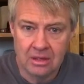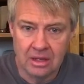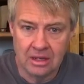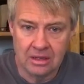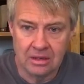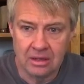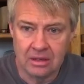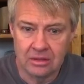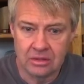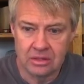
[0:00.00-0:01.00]
and
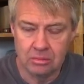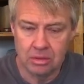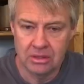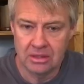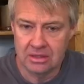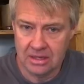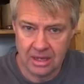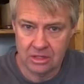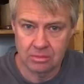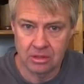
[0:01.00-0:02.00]
uh, she put the
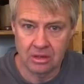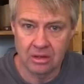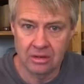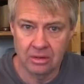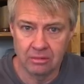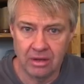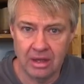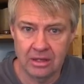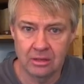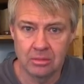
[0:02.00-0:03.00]
attachment on her
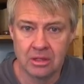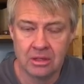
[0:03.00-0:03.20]
vacuum